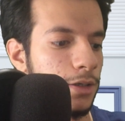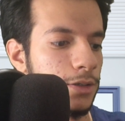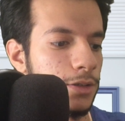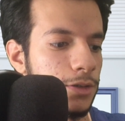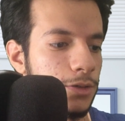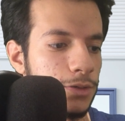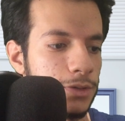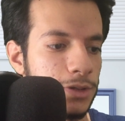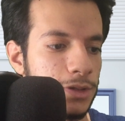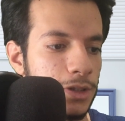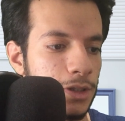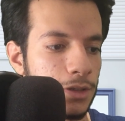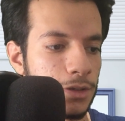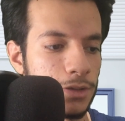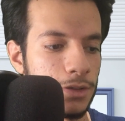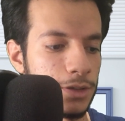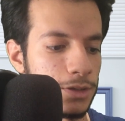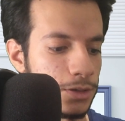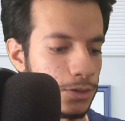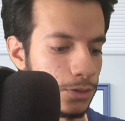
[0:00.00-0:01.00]
you see
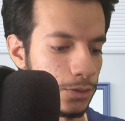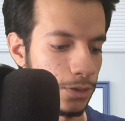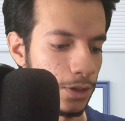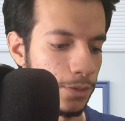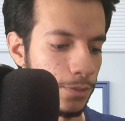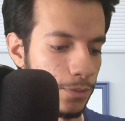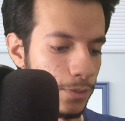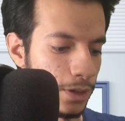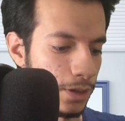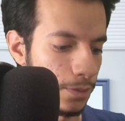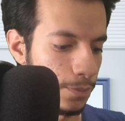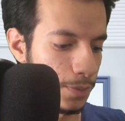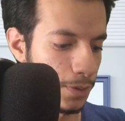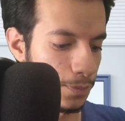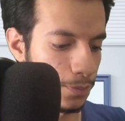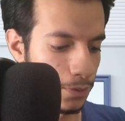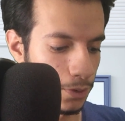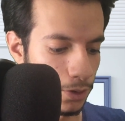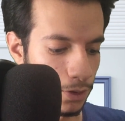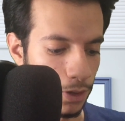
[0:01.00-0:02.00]
Christo and many
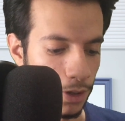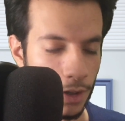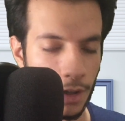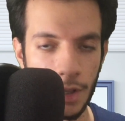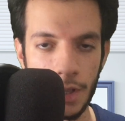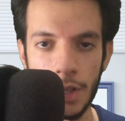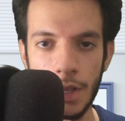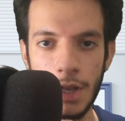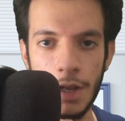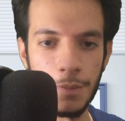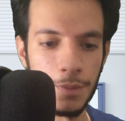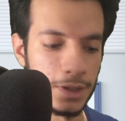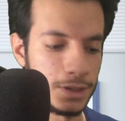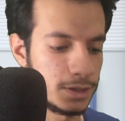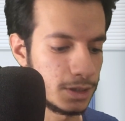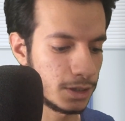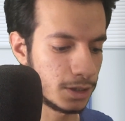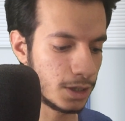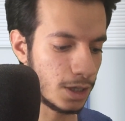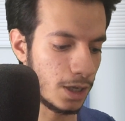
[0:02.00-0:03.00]
people
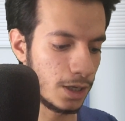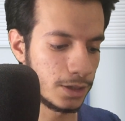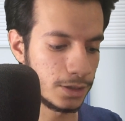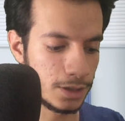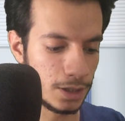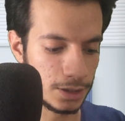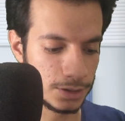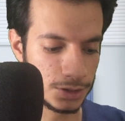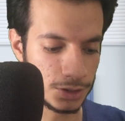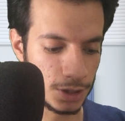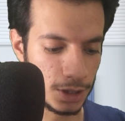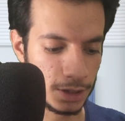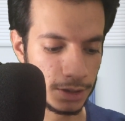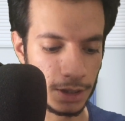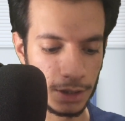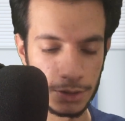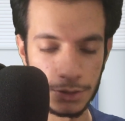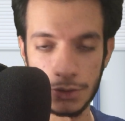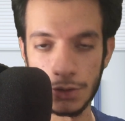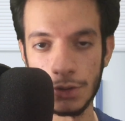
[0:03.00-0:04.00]
amazing, and I
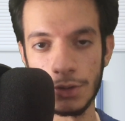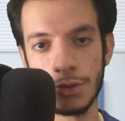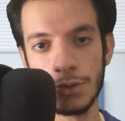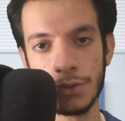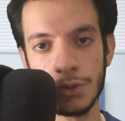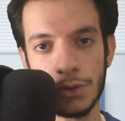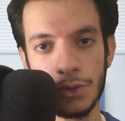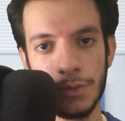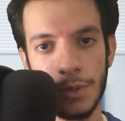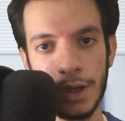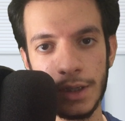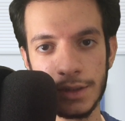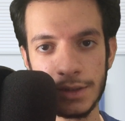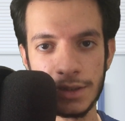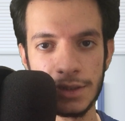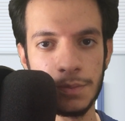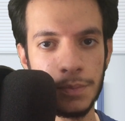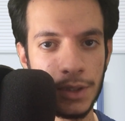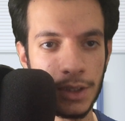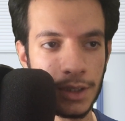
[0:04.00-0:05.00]
join room and
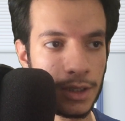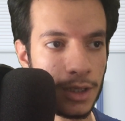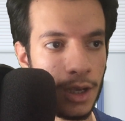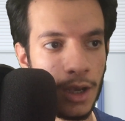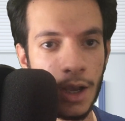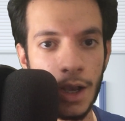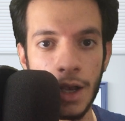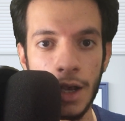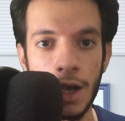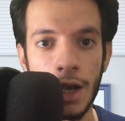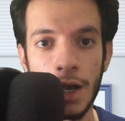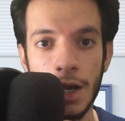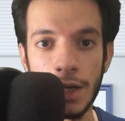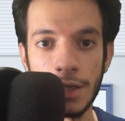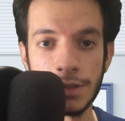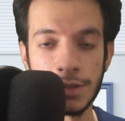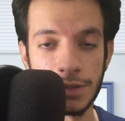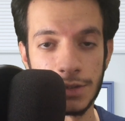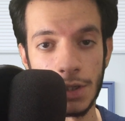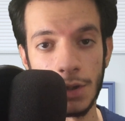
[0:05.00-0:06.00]
speak.
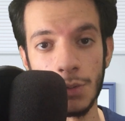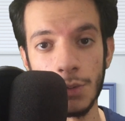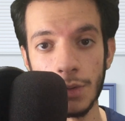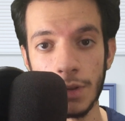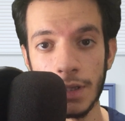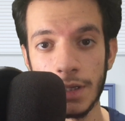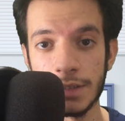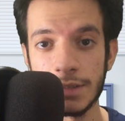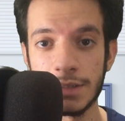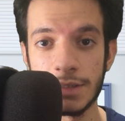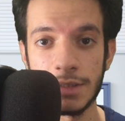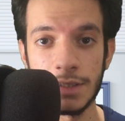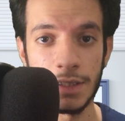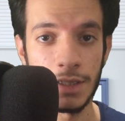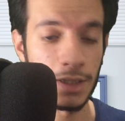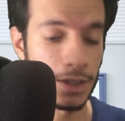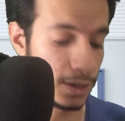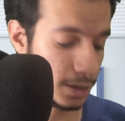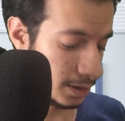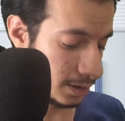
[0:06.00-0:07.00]
So let's
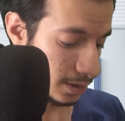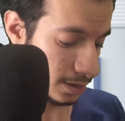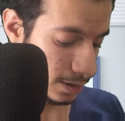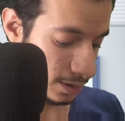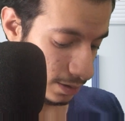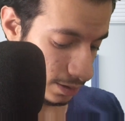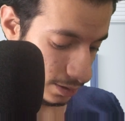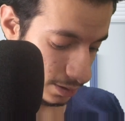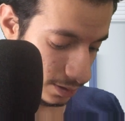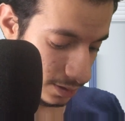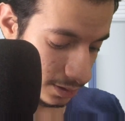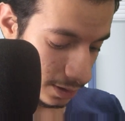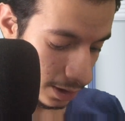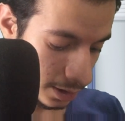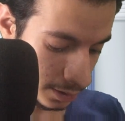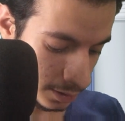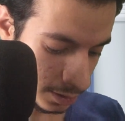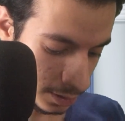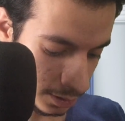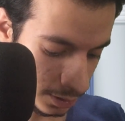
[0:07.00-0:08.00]

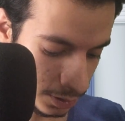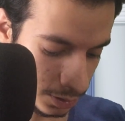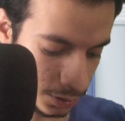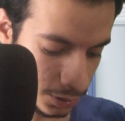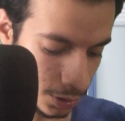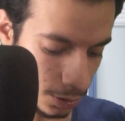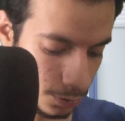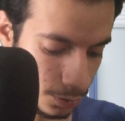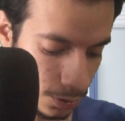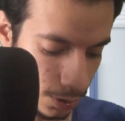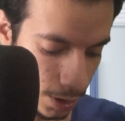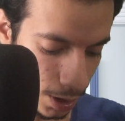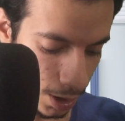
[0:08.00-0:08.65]
start show you